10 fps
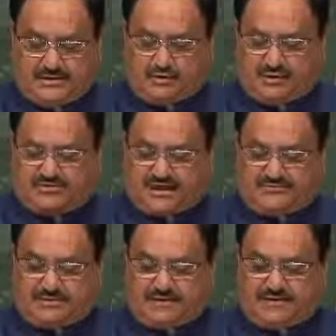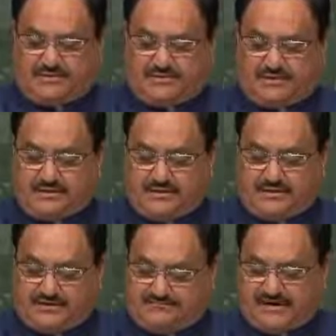New HIV
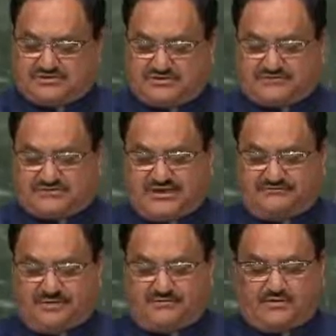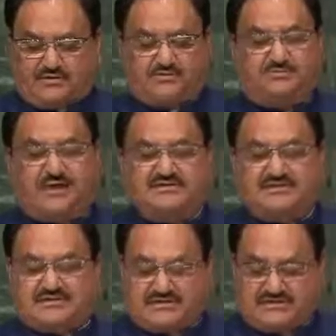infections have been reduced by
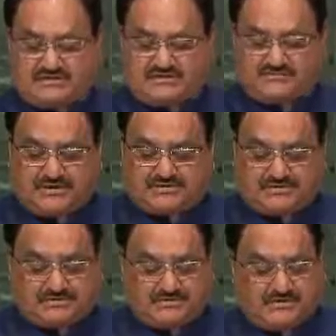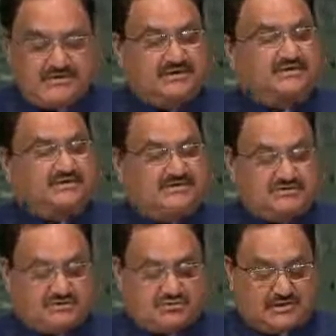66%
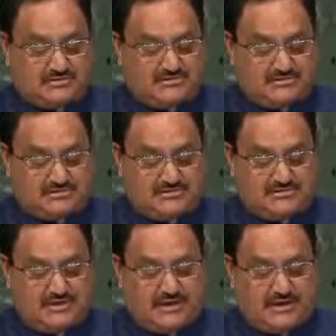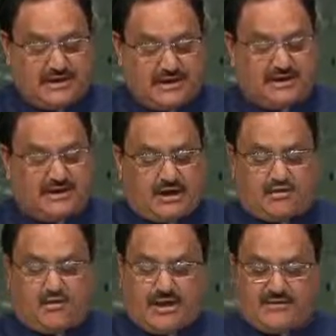since 2000, and
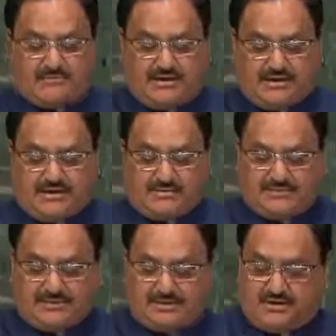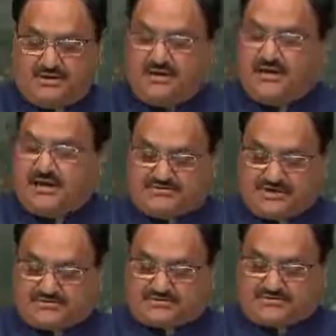around 1 million people
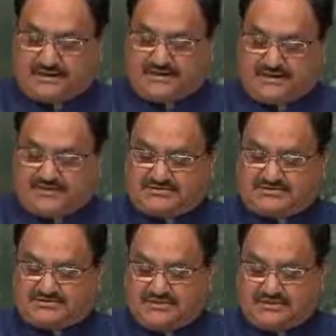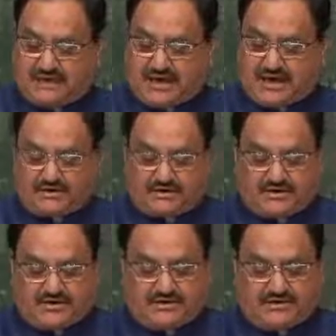affected by AIDS are
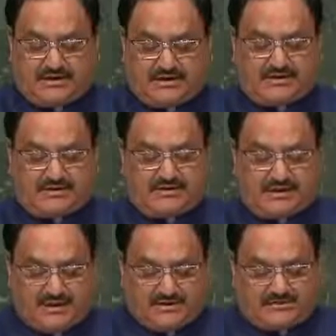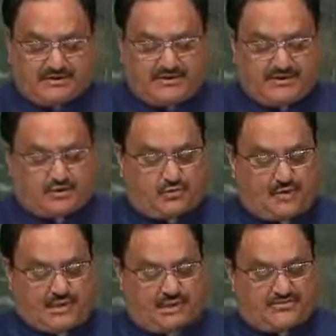currently under
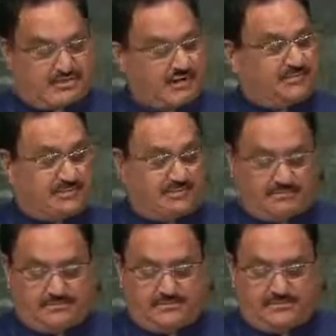antiretroviral therapy.